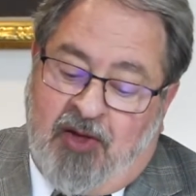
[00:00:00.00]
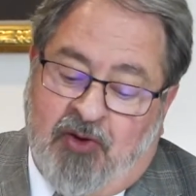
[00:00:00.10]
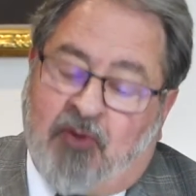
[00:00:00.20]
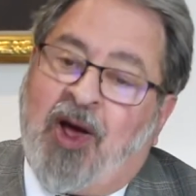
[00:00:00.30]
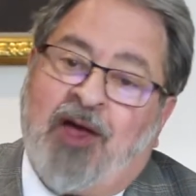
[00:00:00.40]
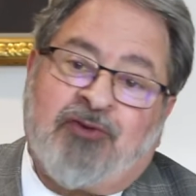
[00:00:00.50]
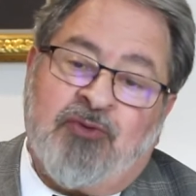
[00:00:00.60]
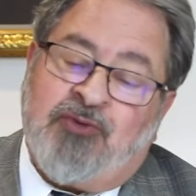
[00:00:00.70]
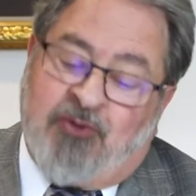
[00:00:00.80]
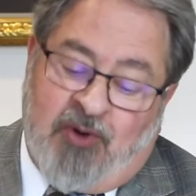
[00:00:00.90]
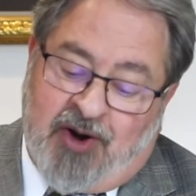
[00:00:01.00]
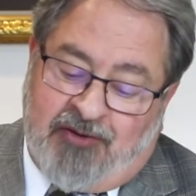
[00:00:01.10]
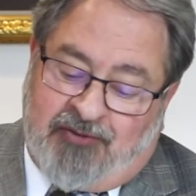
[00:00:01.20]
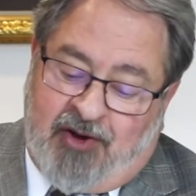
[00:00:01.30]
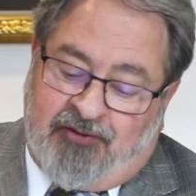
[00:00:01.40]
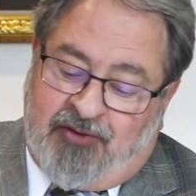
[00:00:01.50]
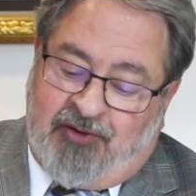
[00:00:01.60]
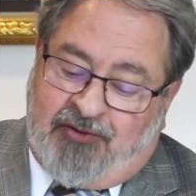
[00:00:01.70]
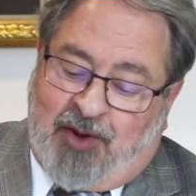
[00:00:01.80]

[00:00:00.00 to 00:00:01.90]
the grassroots organizations